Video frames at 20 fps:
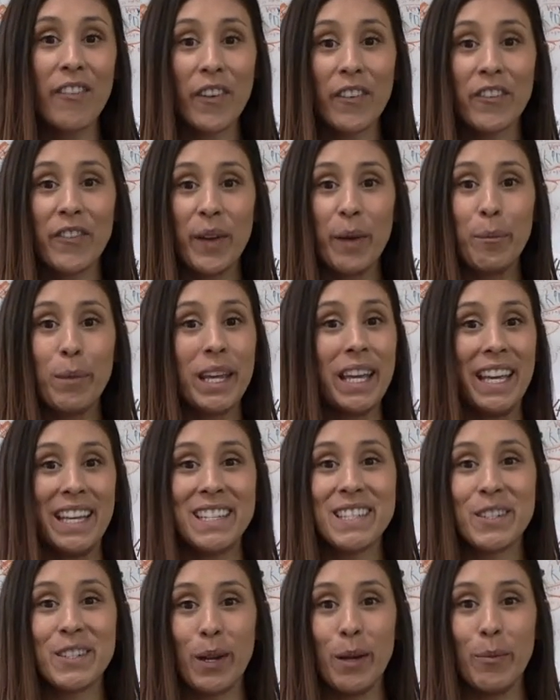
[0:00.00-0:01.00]
our family
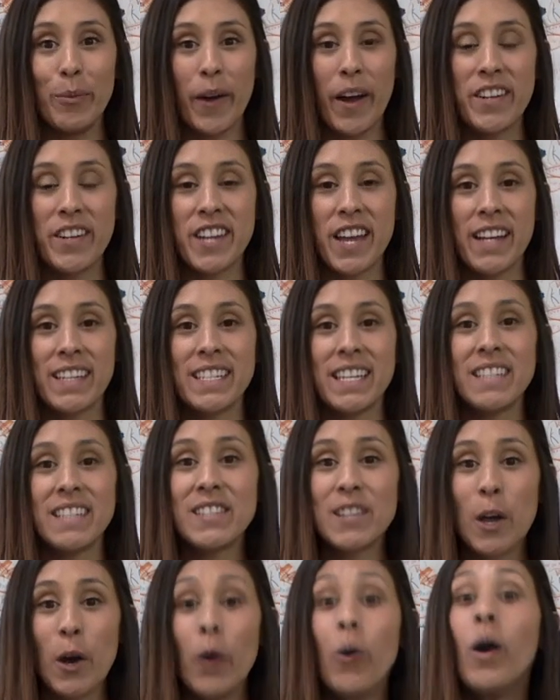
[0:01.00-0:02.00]
history project. And
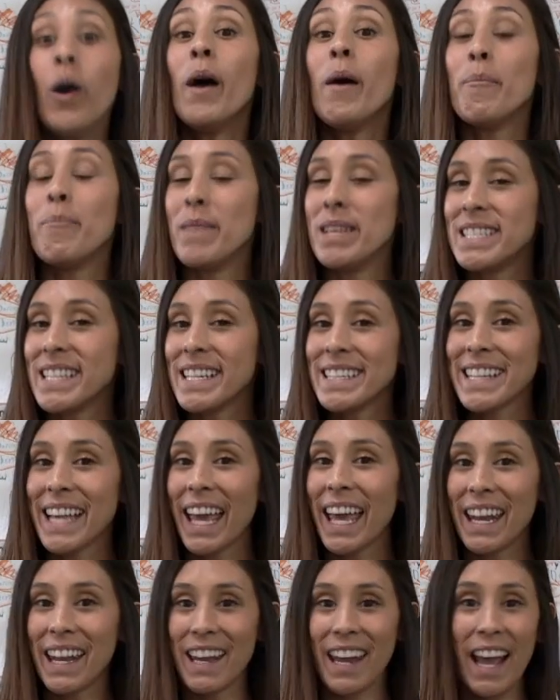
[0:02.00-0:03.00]
so Mrs.
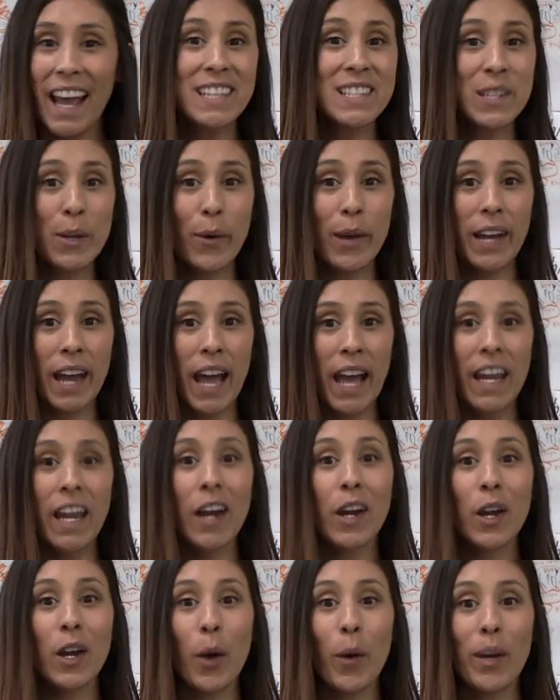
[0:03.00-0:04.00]
Catanasso and I
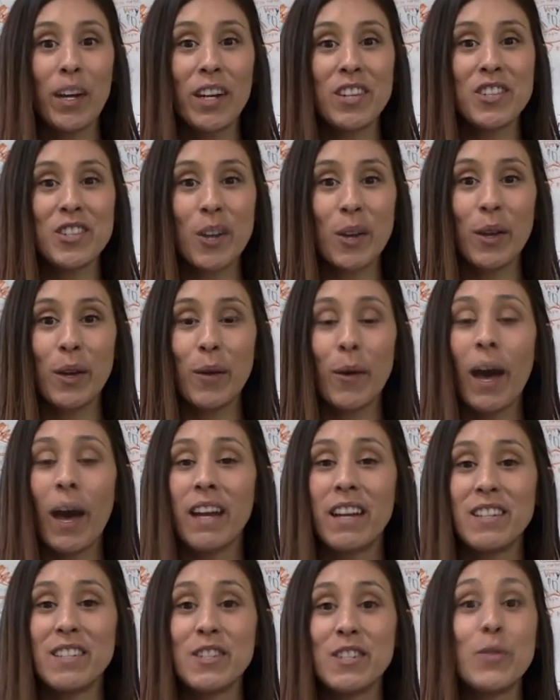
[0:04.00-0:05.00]
are going to show you how
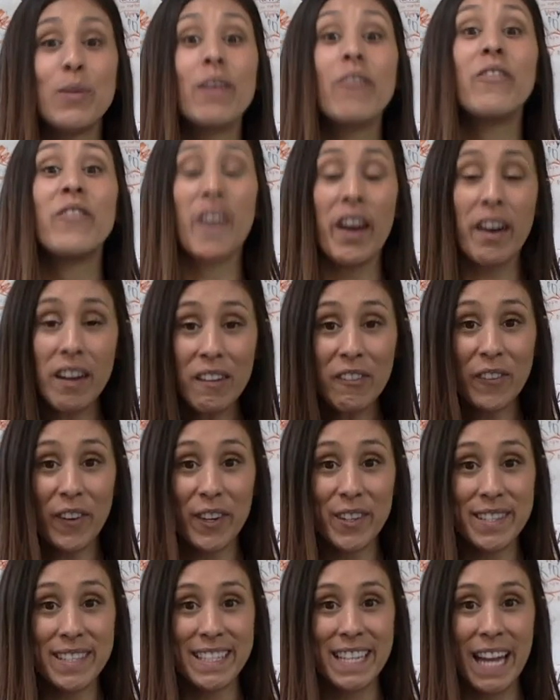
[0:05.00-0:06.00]
to do the very
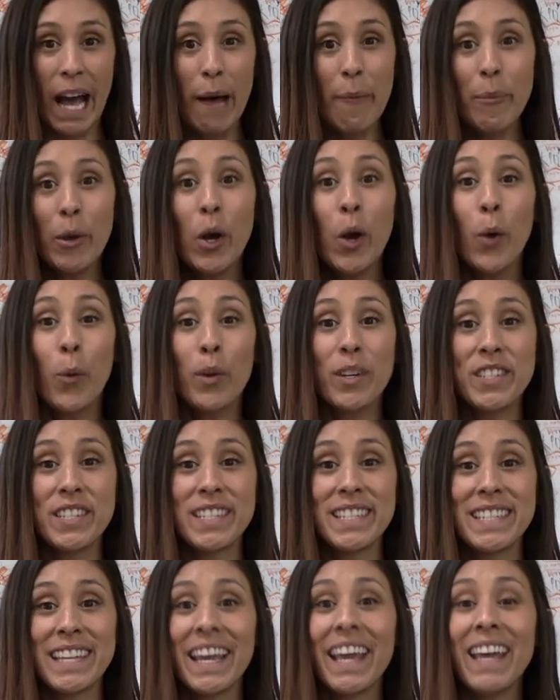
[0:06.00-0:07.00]
first step, which is
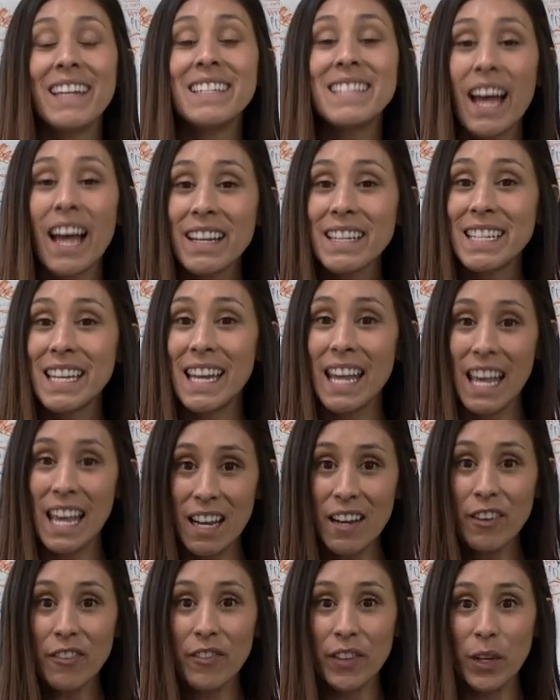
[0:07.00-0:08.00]
to conduct an
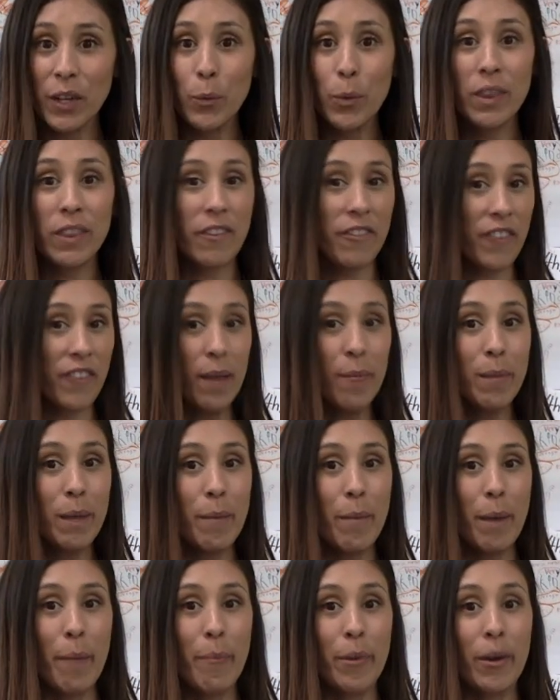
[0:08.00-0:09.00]
interview with a family
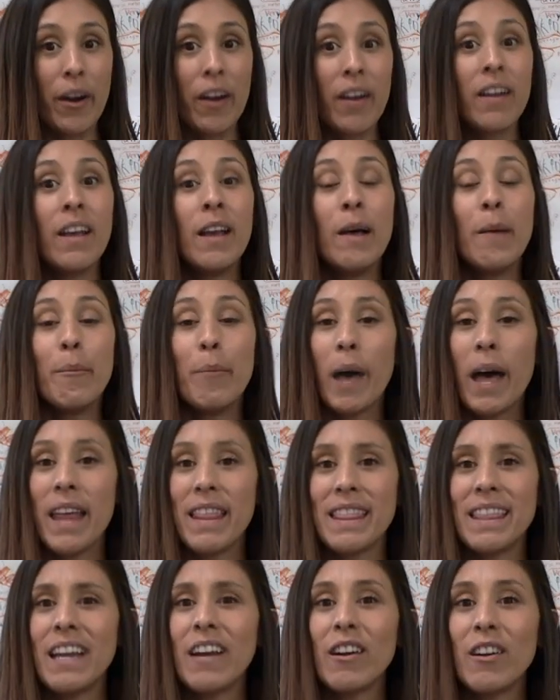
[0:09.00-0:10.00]
member. But
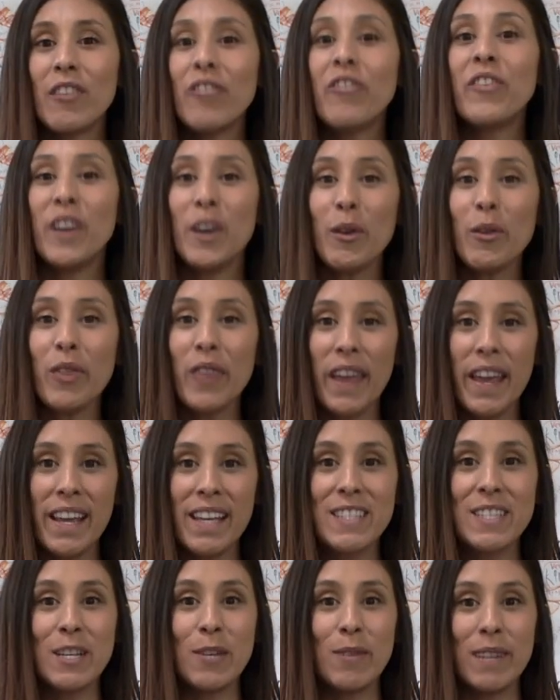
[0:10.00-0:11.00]
there are a few
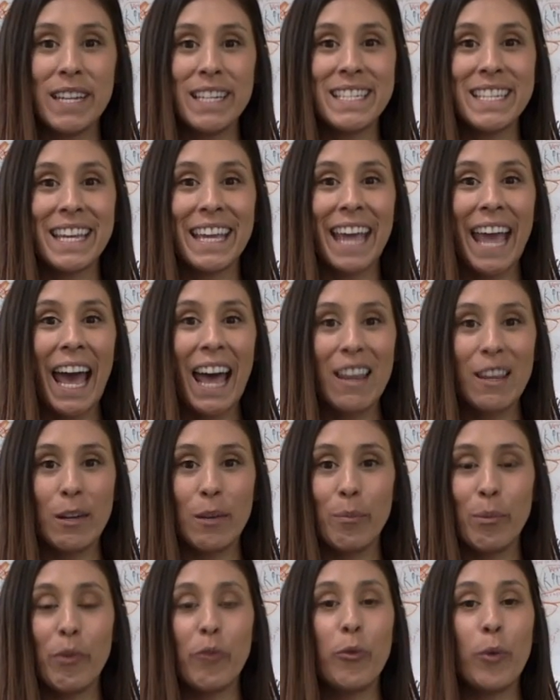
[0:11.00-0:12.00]
things you need to gather
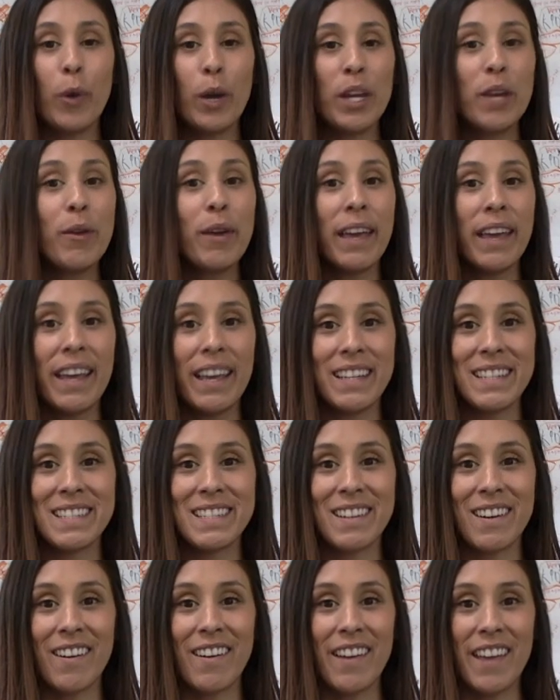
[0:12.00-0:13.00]
before you can get
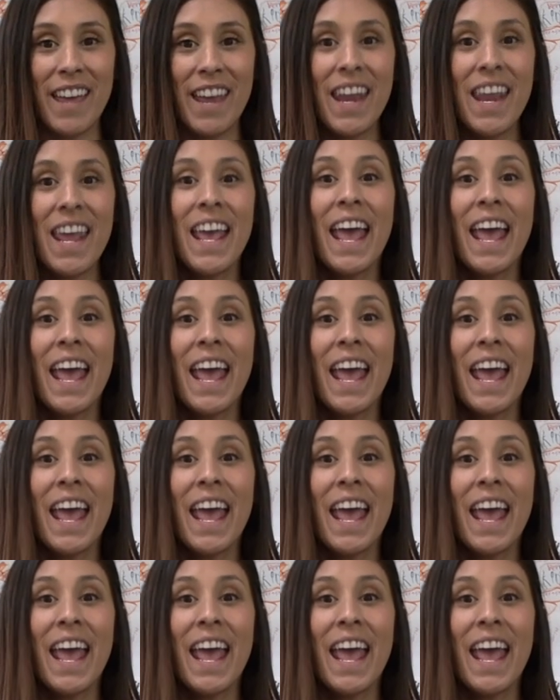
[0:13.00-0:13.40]
started,